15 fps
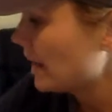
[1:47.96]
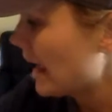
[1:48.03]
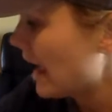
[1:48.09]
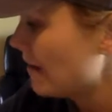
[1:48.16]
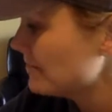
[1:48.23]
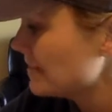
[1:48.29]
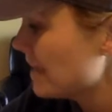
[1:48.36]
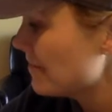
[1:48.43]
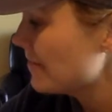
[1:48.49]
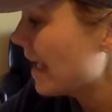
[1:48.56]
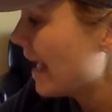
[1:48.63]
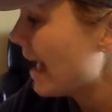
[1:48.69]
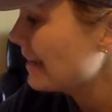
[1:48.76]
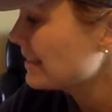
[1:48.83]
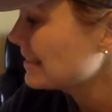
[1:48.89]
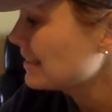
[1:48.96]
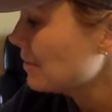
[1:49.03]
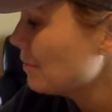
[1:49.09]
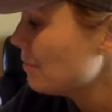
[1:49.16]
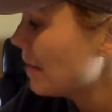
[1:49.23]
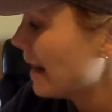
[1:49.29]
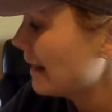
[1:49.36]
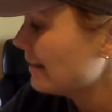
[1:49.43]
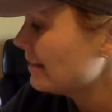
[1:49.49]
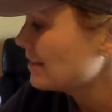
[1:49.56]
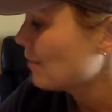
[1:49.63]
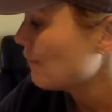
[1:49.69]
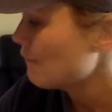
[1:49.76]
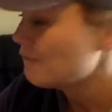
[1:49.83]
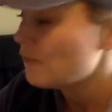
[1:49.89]
have to have x
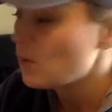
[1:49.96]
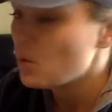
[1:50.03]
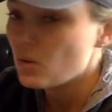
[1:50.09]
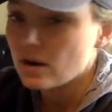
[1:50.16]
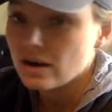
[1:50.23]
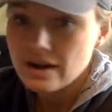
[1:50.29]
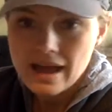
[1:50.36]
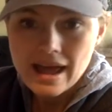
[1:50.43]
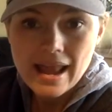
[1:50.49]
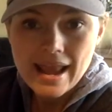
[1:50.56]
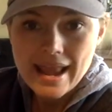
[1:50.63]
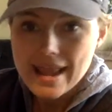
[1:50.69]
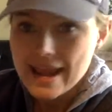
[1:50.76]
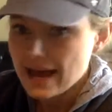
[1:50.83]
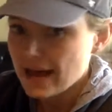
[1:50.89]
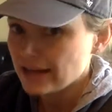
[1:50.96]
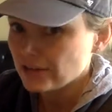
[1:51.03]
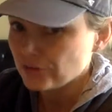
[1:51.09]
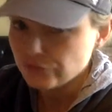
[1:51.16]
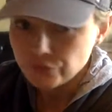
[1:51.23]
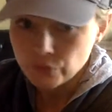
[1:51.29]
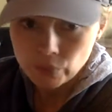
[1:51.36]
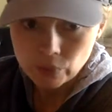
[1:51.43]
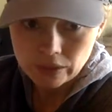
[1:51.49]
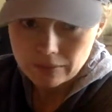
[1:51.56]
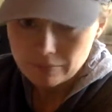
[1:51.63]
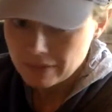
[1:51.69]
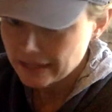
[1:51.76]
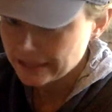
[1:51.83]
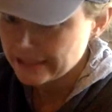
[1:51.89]
minus 4, not 4
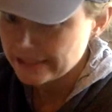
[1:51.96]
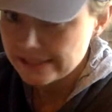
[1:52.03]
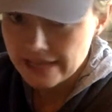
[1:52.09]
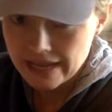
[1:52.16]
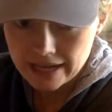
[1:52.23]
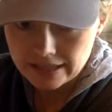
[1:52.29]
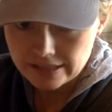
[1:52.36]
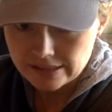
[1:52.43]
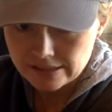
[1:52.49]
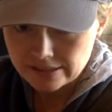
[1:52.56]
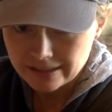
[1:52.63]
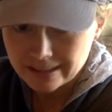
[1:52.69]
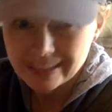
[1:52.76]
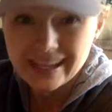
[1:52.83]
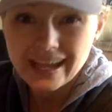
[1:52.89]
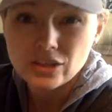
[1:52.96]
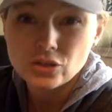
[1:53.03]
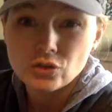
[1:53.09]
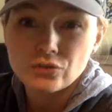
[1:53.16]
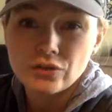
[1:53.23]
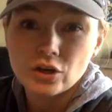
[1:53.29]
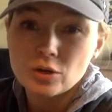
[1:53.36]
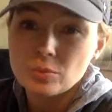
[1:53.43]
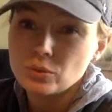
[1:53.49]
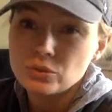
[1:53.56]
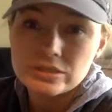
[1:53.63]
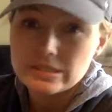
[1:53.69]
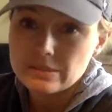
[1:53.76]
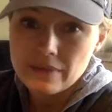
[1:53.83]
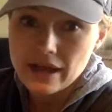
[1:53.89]
minus x. And again, your variable
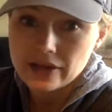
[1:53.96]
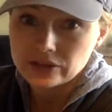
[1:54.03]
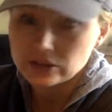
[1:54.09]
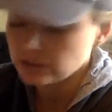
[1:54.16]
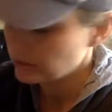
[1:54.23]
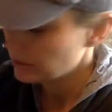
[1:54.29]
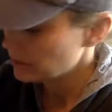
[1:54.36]
doesn't matter.